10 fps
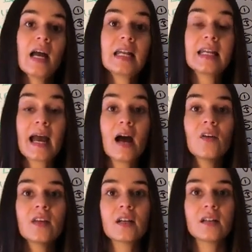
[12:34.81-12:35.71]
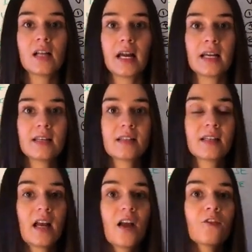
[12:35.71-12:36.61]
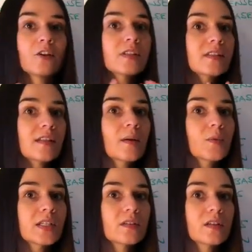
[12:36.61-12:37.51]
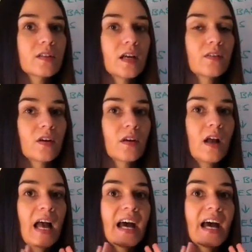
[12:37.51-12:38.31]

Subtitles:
Now the client, for some reason or another,